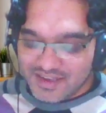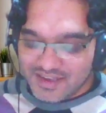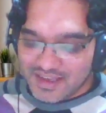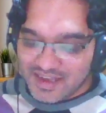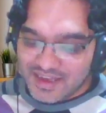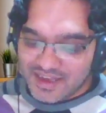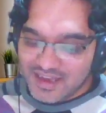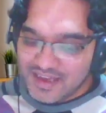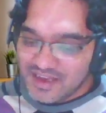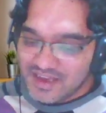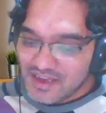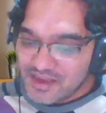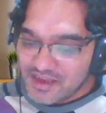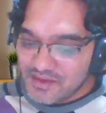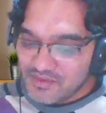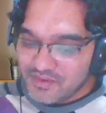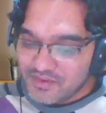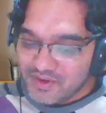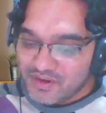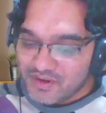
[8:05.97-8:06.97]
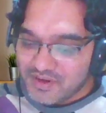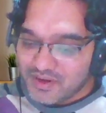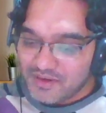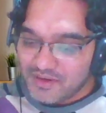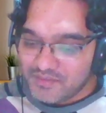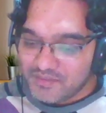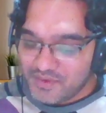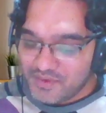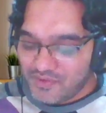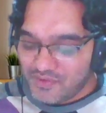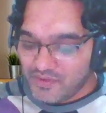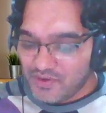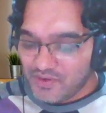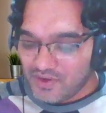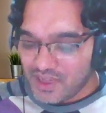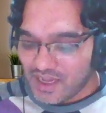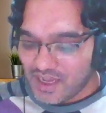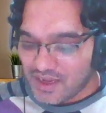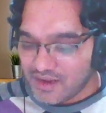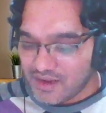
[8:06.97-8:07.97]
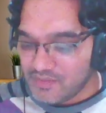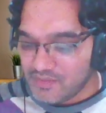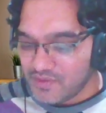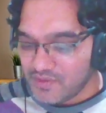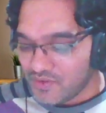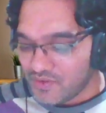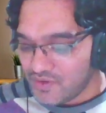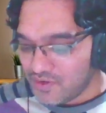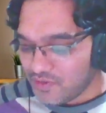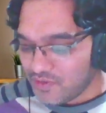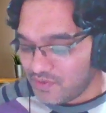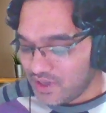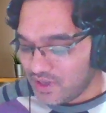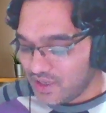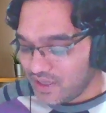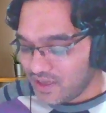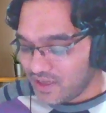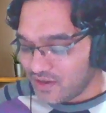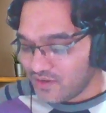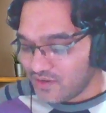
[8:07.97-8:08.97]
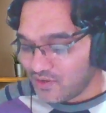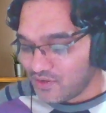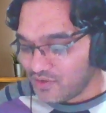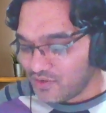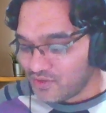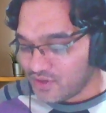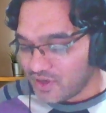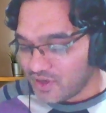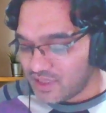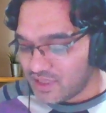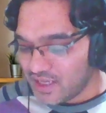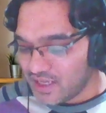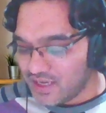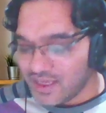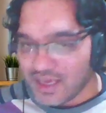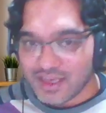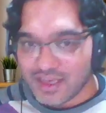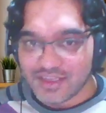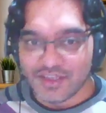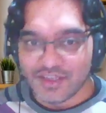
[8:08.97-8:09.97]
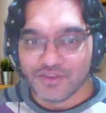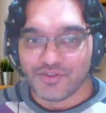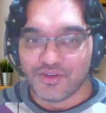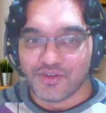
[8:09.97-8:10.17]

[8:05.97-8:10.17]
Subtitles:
Yeah. Well, before we go to the other area,